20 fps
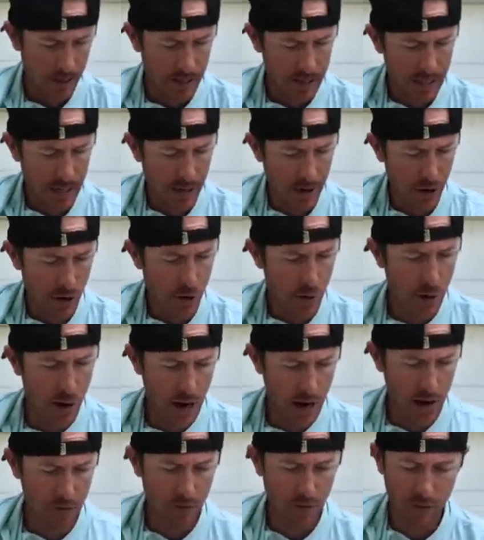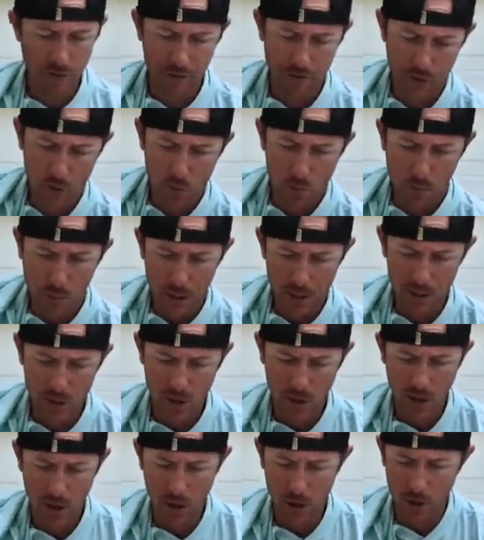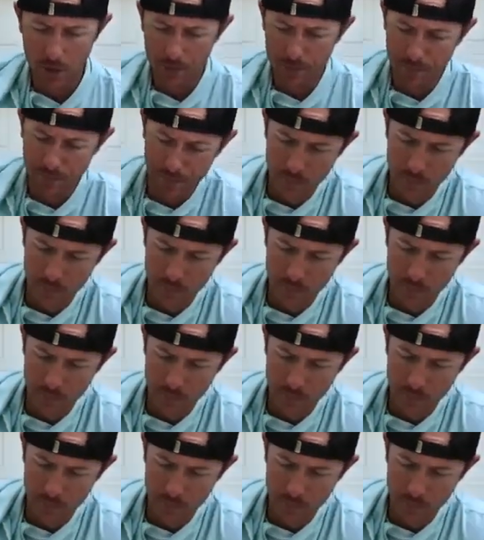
I got a new knife a few months ago.